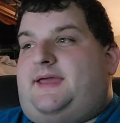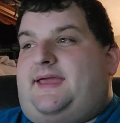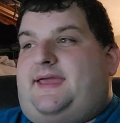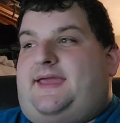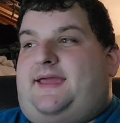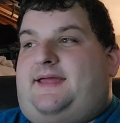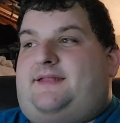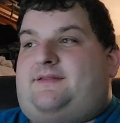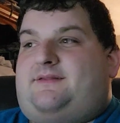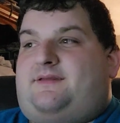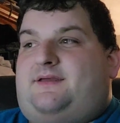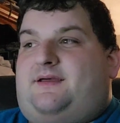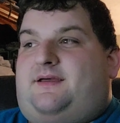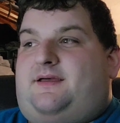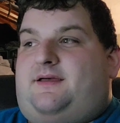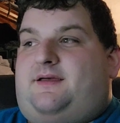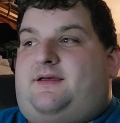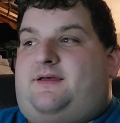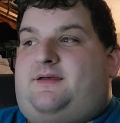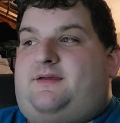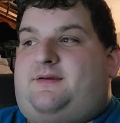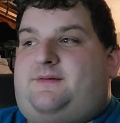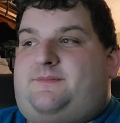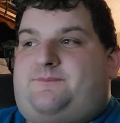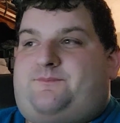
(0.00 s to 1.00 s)
And
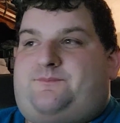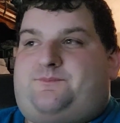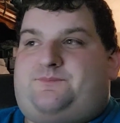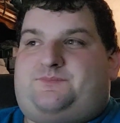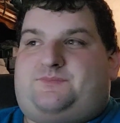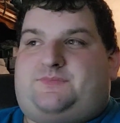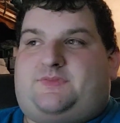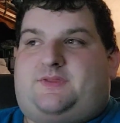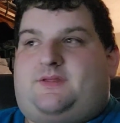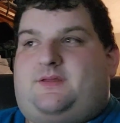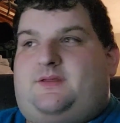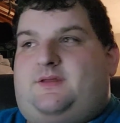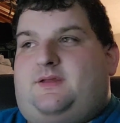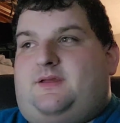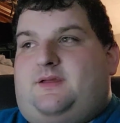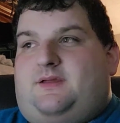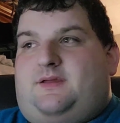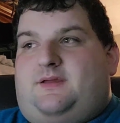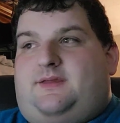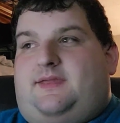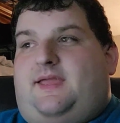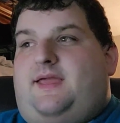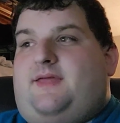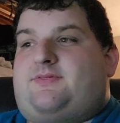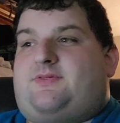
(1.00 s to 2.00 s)
the
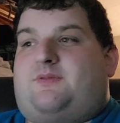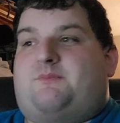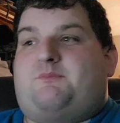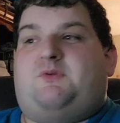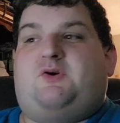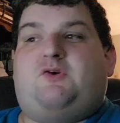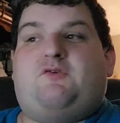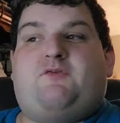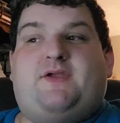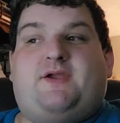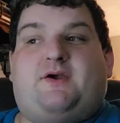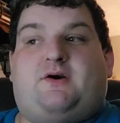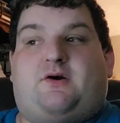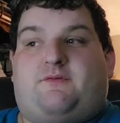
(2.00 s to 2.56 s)
movie